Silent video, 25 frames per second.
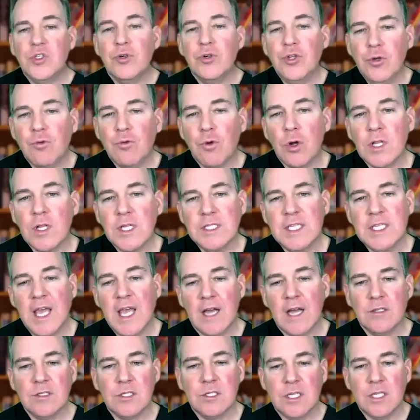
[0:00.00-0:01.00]
do you roll into
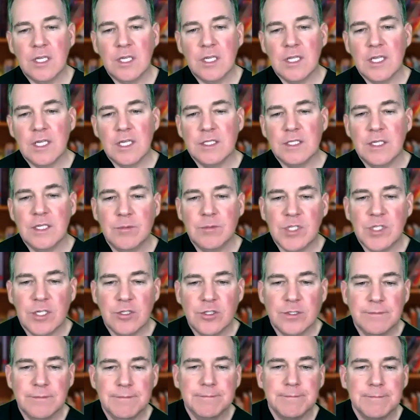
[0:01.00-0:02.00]
counseling in that same
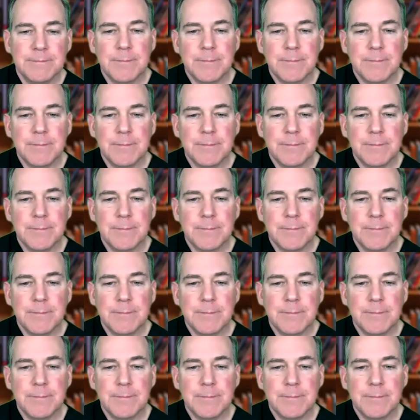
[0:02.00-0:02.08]
session?